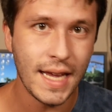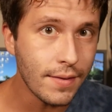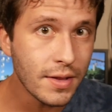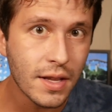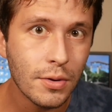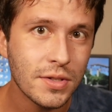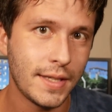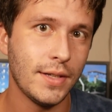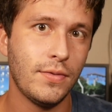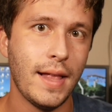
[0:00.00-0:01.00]
even though
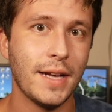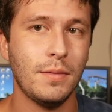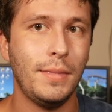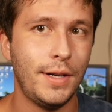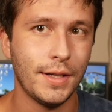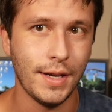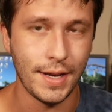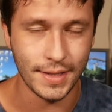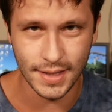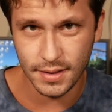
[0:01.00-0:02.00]
Six Flags America
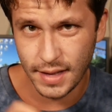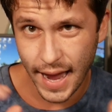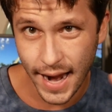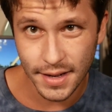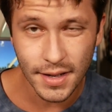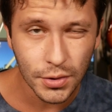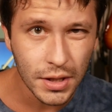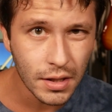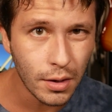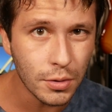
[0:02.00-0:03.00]
is
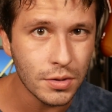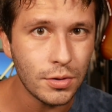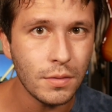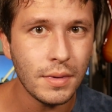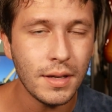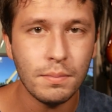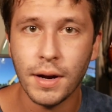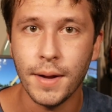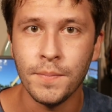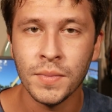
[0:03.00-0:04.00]
technically closer to me,
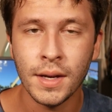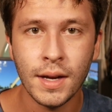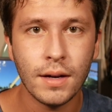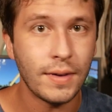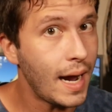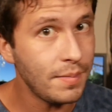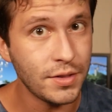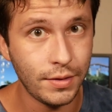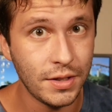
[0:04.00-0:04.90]
but for obvious